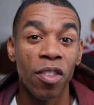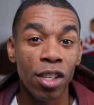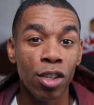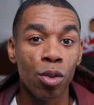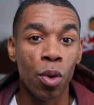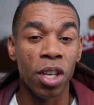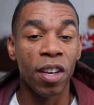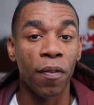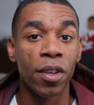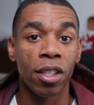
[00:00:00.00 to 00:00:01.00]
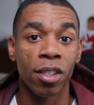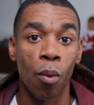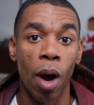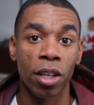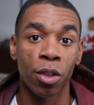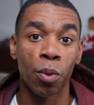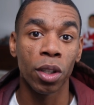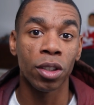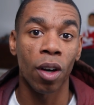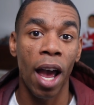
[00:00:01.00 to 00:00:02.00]
this is where the differences in the watches
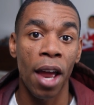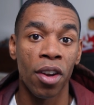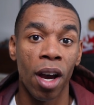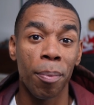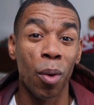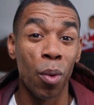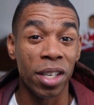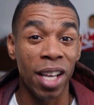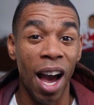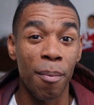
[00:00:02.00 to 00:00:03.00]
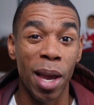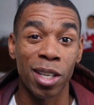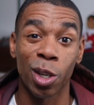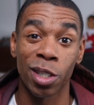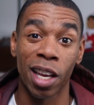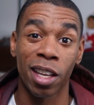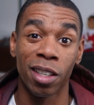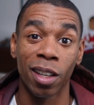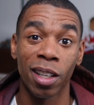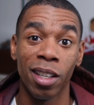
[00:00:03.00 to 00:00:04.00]
really start adding up and where the Timex starts
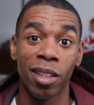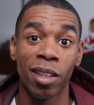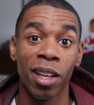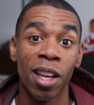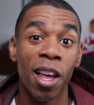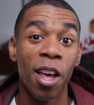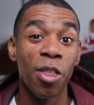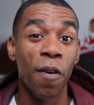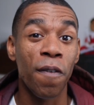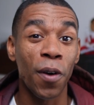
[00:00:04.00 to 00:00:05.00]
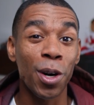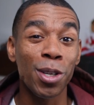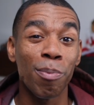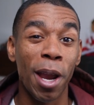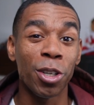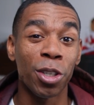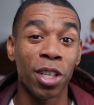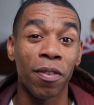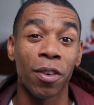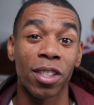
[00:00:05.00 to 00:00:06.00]
taking the lead. The first major
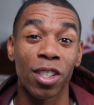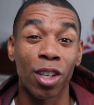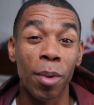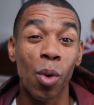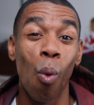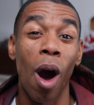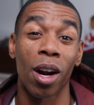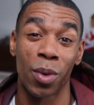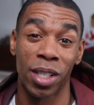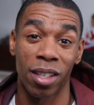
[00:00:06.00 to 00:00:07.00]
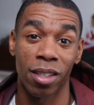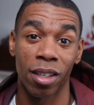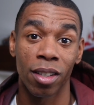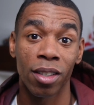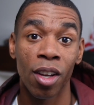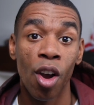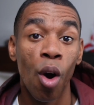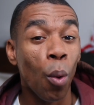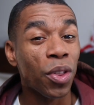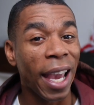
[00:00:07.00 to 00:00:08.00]
difference is going to be water resistance.
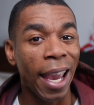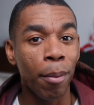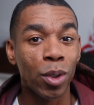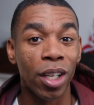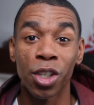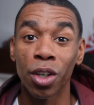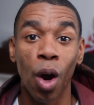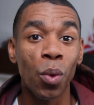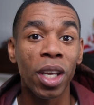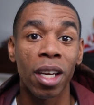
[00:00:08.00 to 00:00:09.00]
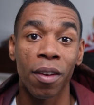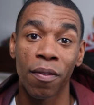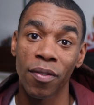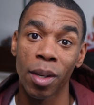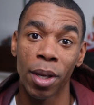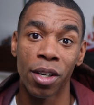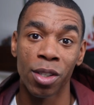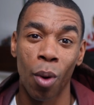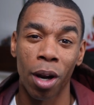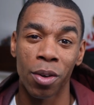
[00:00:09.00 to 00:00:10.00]
With the Hamilton, you're only getting 50
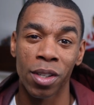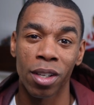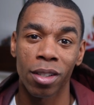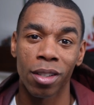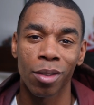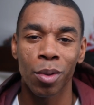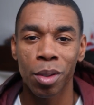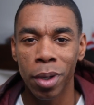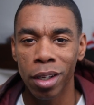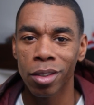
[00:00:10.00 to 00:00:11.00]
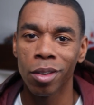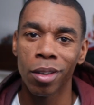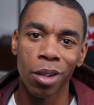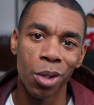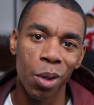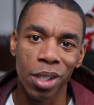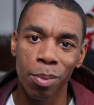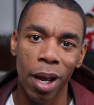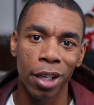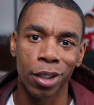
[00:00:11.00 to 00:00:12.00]
meters of water resistance, which means, you can
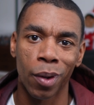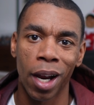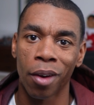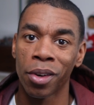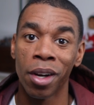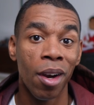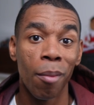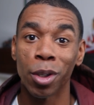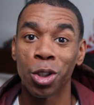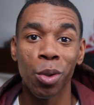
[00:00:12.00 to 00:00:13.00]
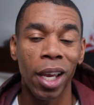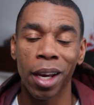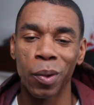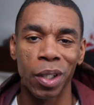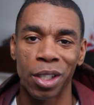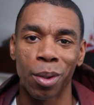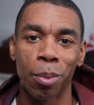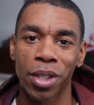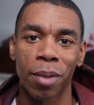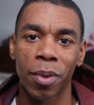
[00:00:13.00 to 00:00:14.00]
splash around, but you can't really
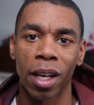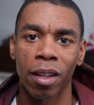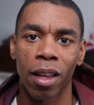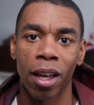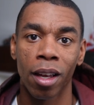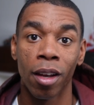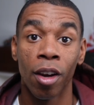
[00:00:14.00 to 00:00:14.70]
swim with something like that.